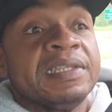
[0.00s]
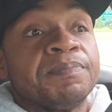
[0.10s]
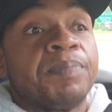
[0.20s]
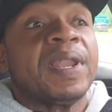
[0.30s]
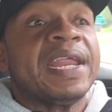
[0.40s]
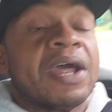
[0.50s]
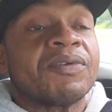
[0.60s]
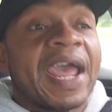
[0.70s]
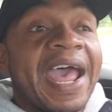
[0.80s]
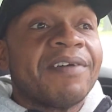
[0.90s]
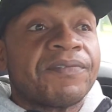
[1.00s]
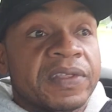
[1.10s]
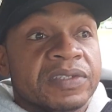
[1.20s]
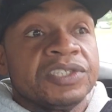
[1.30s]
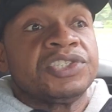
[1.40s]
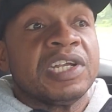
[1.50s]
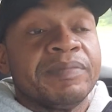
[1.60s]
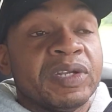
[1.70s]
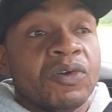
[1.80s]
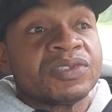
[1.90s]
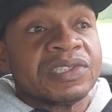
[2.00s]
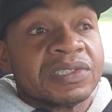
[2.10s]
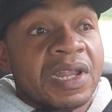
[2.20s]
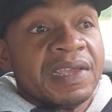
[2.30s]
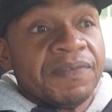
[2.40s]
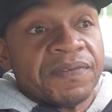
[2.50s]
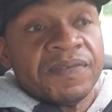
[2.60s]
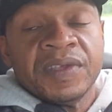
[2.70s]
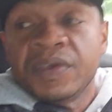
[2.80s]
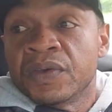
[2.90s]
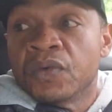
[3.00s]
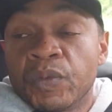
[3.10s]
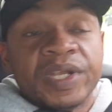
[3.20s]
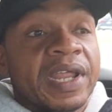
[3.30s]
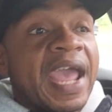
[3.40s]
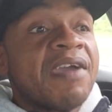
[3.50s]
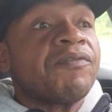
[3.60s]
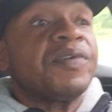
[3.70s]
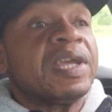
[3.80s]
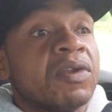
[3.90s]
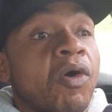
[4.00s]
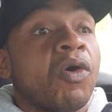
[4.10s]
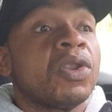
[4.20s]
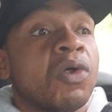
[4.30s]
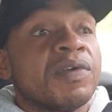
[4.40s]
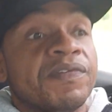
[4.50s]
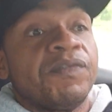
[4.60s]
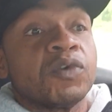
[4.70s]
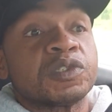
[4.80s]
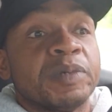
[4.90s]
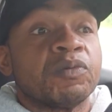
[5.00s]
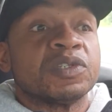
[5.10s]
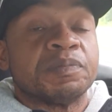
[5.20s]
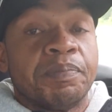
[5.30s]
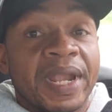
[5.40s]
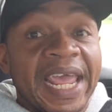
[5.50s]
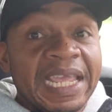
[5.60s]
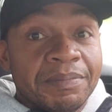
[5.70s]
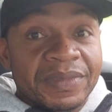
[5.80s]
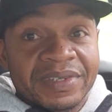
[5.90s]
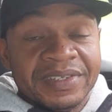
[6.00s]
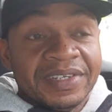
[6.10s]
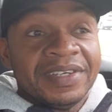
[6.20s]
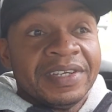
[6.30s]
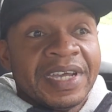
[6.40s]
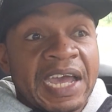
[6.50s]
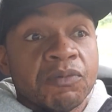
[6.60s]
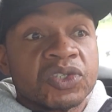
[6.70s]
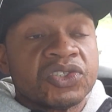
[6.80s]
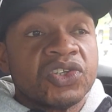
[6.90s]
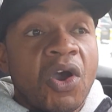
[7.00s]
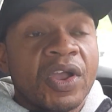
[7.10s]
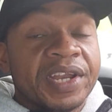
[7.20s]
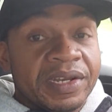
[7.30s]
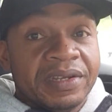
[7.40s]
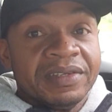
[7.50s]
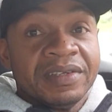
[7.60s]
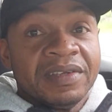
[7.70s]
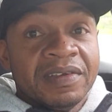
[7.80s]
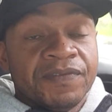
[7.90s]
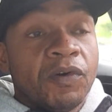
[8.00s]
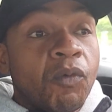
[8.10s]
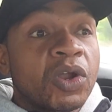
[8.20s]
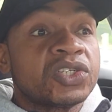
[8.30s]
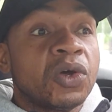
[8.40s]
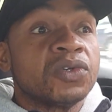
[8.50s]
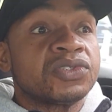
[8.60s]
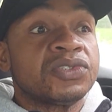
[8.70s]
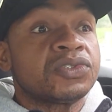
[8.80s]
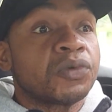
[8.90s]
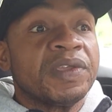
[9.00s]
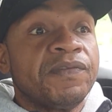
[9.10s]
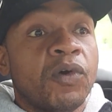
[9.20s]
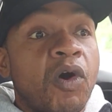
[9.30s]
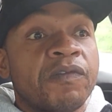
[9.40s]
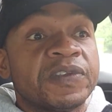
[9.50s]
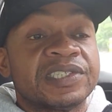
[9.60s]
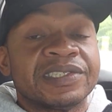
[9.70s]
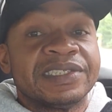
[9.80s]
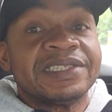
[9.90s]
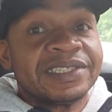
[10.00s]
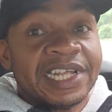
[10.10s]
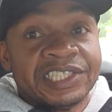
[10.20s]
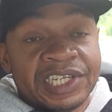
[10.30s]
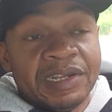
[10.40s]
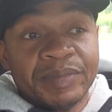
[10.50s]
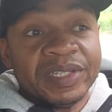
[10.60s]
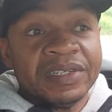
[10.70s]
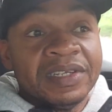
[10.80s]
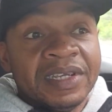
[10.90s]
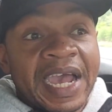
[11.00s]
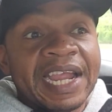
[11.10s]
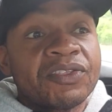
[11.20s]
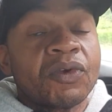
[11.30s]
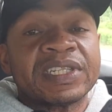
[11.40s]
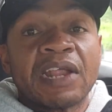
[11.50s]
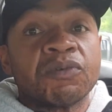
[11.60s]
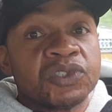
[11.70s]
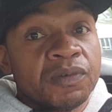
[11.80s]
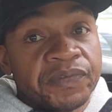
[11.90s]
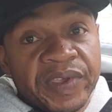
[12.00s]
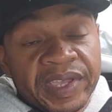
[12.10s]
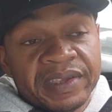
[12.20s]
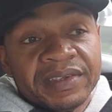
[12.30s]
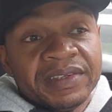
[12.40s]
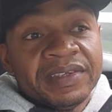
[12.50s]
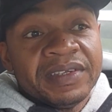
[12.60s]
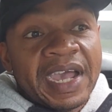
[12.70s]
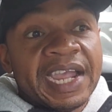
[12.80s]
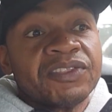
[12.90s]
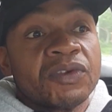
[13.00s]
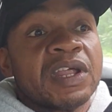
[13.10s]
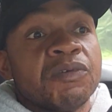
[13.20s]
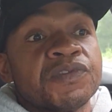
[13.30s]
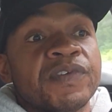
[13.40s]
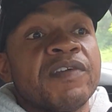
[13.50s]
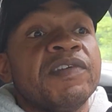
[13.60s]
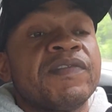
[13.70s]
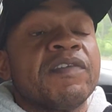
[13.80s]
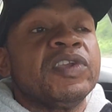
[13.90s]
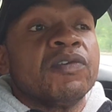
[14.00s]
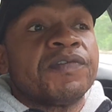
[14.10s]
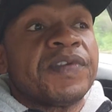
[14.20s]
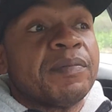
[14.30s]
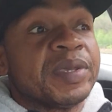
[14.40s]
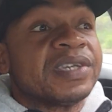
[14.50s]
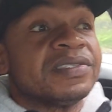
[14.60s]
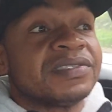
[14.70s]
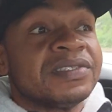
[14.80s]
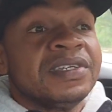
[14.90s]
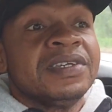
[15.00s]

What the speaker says: it played out after this gentleman lost his life, with every and all law enforcement was blamed and was targeted for what those 3, 4 officers did to that gentleman. I thought that was unfair. I thought that was very, very unfair, because